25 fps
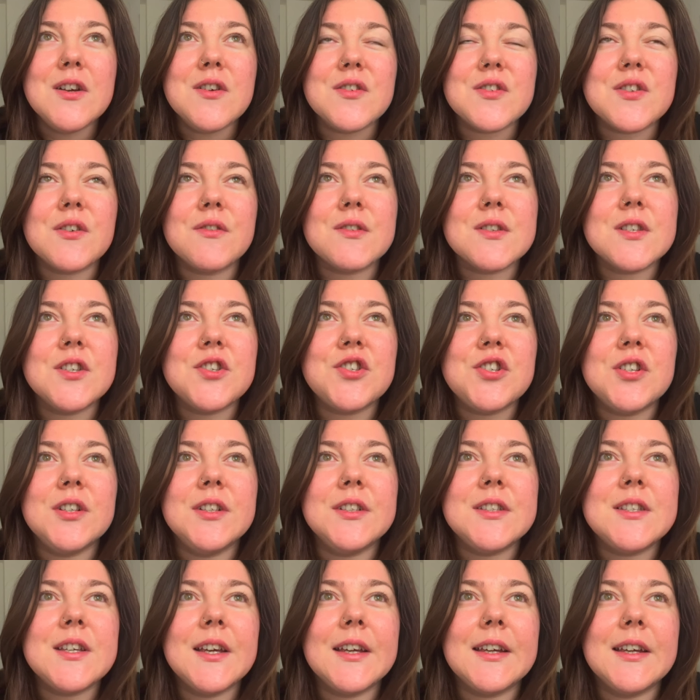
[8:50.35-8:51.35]
So I was
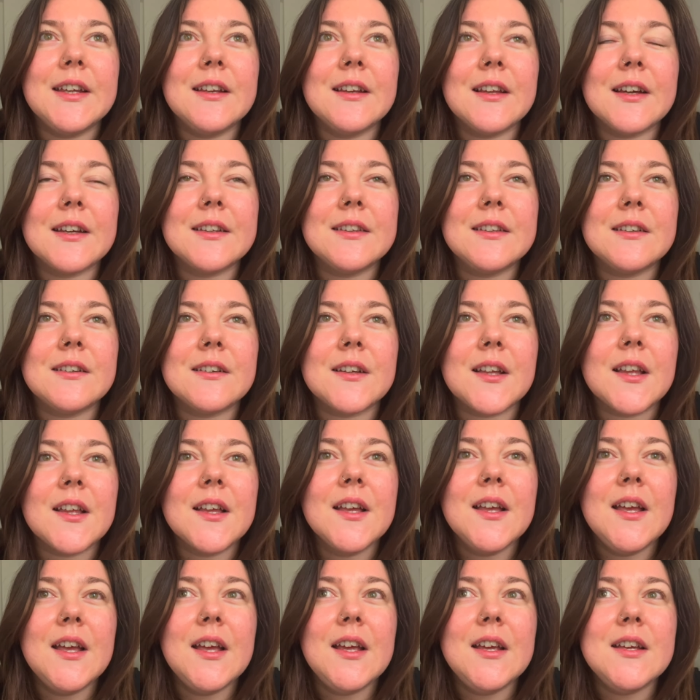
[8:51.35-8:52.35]
actually taking like the
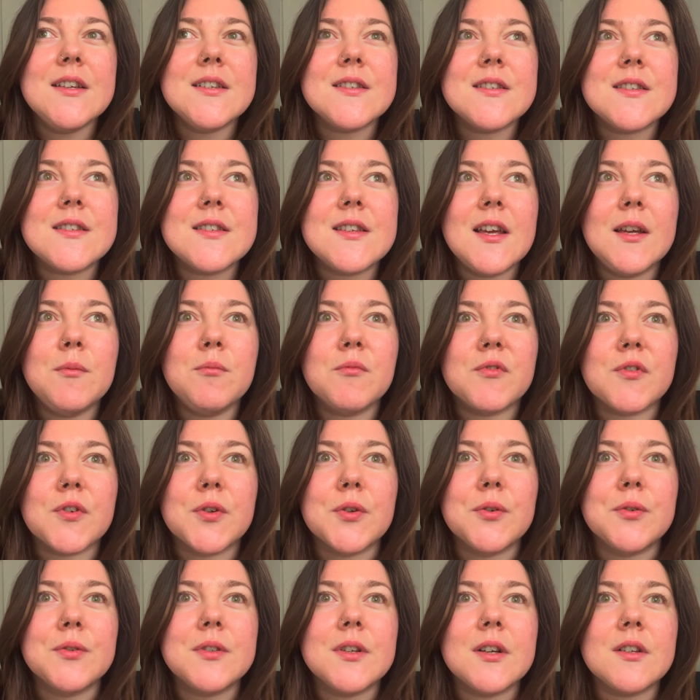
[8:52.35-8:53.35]
same
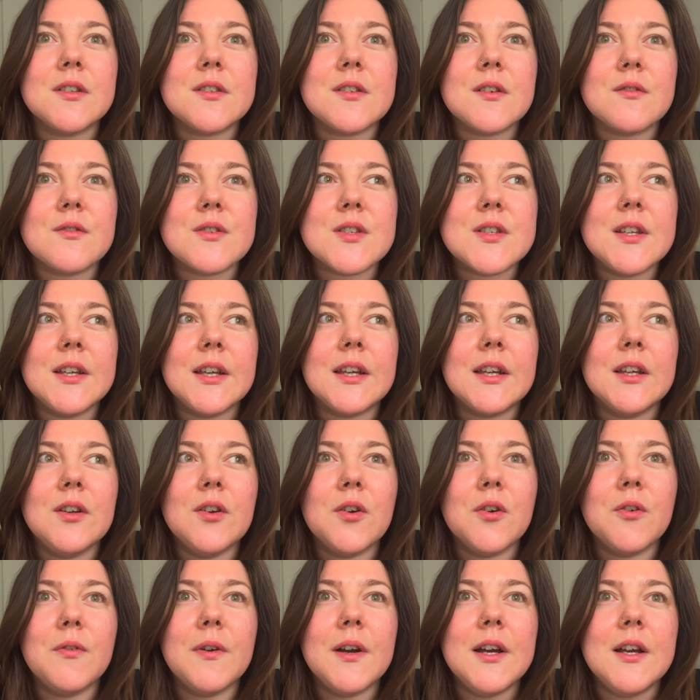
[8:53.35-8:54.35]
route as I was taking
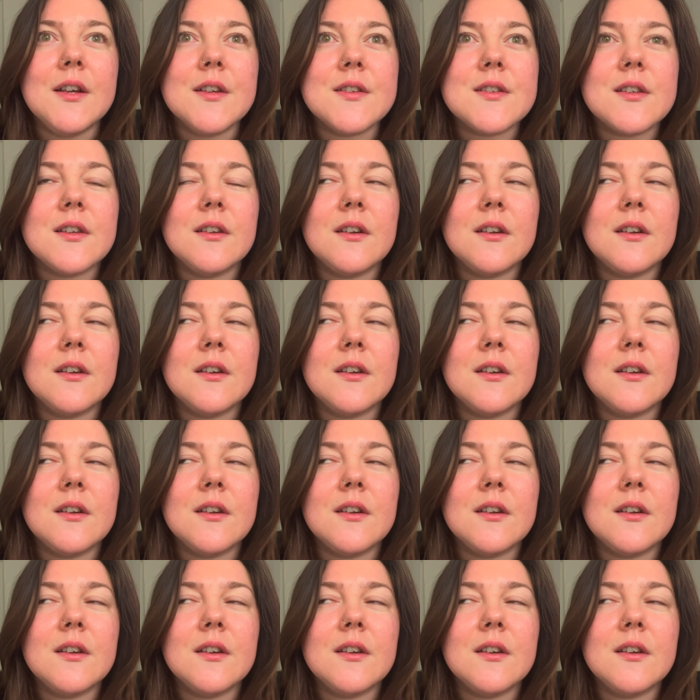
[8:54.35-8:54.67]
always,